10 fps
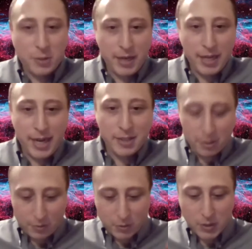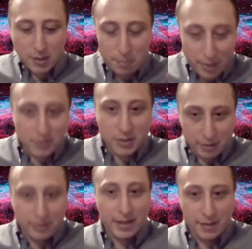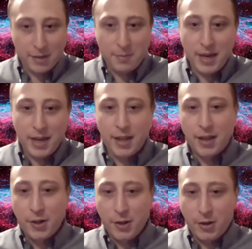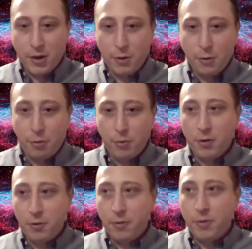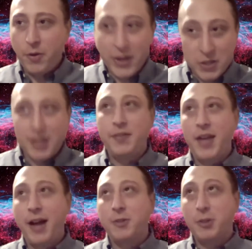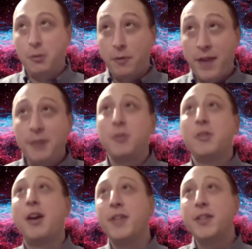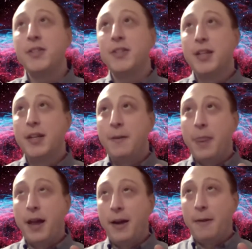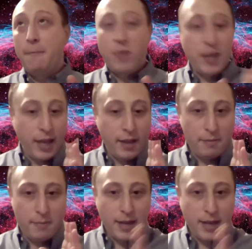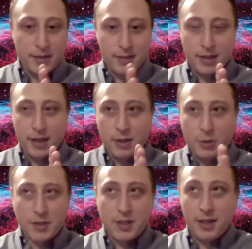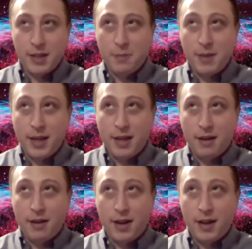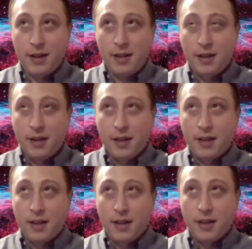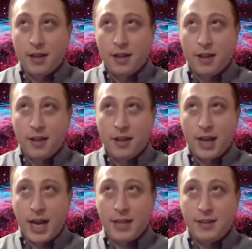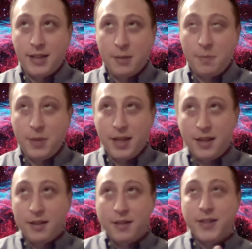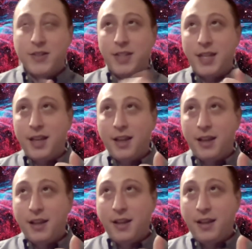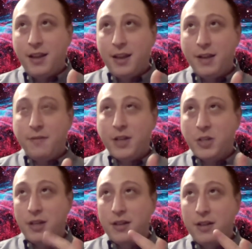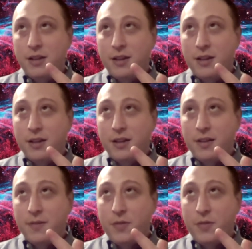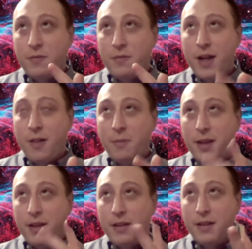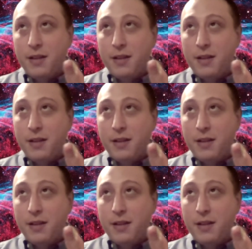2092, which was the bill to create the committee, go through the Legislative Council, Revisor's Office, um, the Maine's uh, Joint Standing Committee on Idea B. Let's see, innovation, development,